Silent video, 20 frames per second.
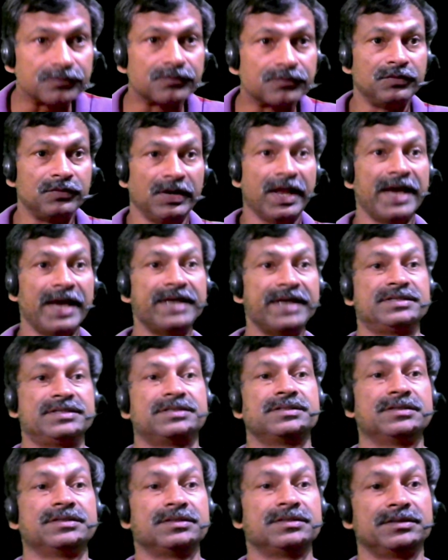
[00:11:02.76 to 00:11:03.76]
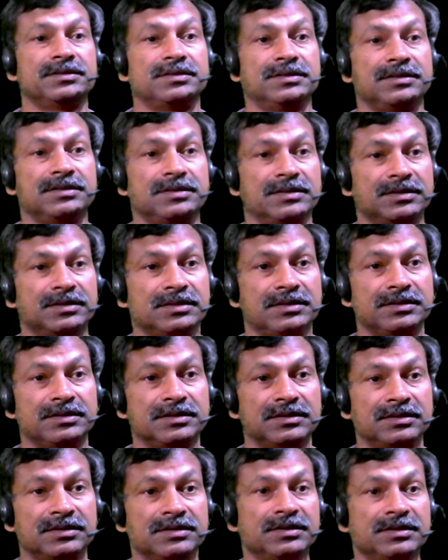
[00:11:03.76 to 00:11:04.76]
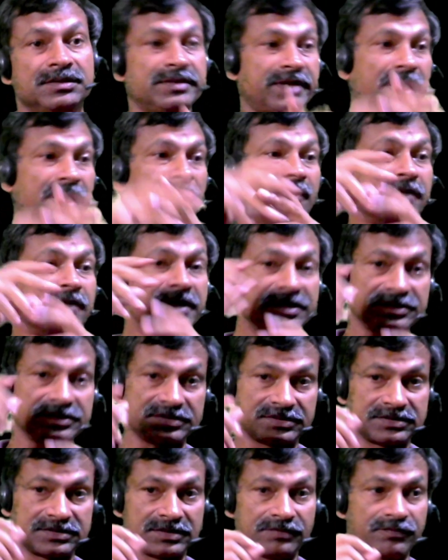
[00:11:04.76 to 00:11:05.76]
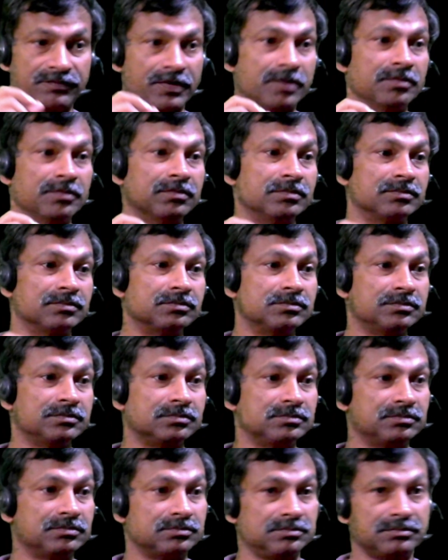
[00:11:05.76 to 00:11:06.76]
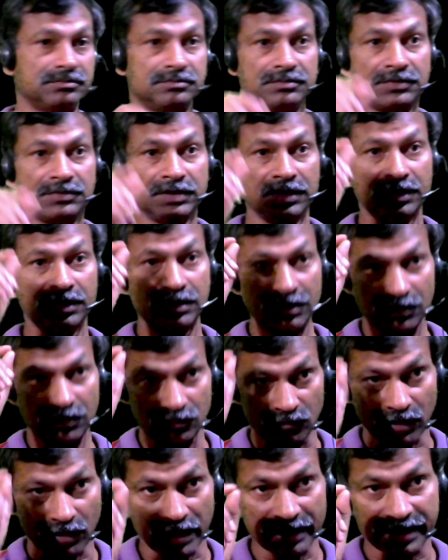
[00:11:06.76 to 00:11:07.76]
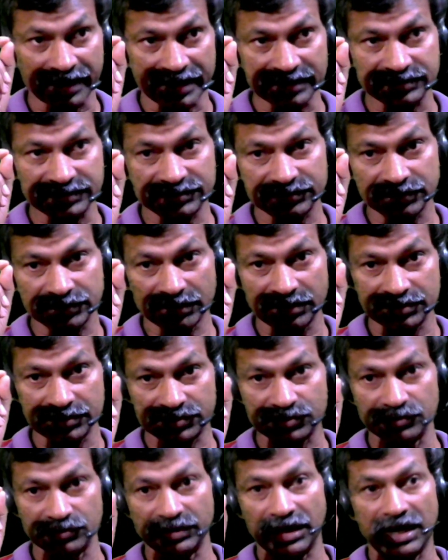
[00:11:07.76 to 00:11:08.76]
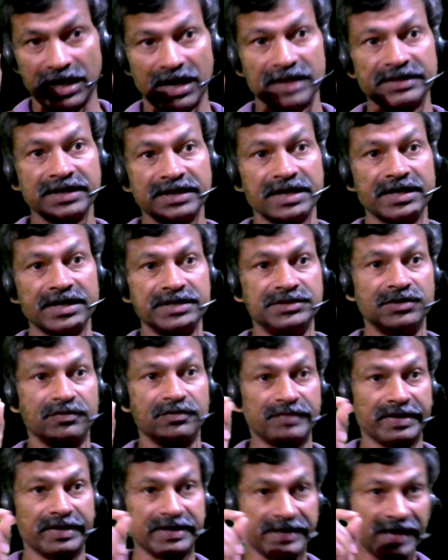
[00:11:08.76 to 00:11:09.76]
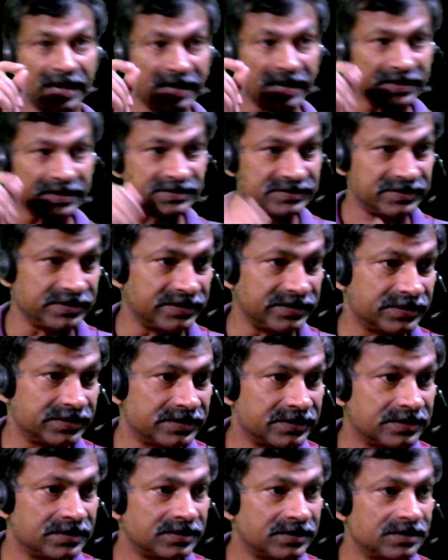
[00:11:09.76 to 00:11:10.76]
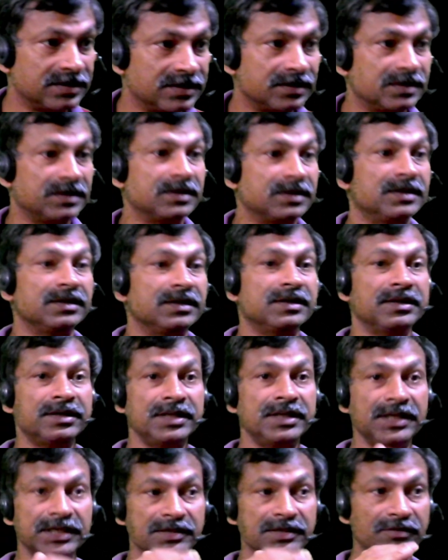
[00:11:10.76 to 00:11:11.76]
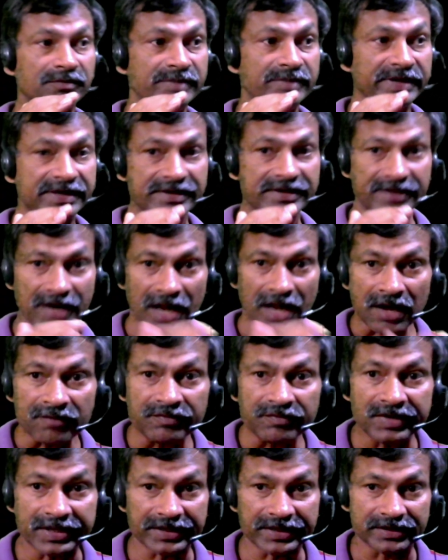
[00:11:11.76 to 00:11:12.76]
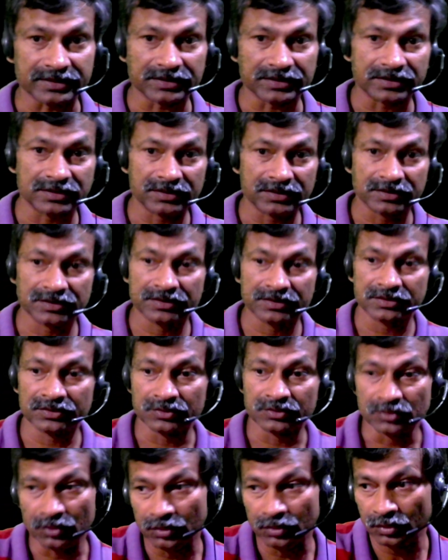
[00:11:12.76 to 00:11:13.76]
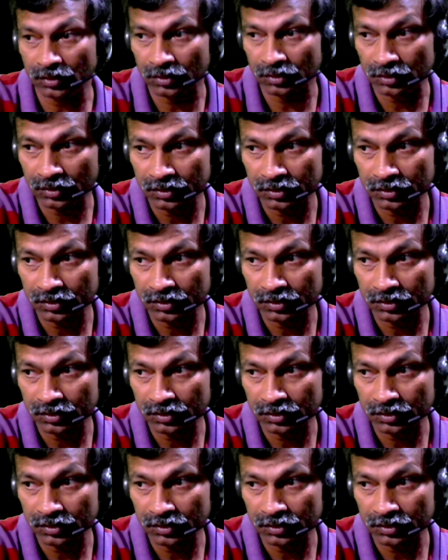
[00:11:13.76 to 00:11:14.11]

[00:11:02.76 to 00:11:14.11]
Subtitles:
light travels from one edge to the other edge of a galaxy, it will be traveling through,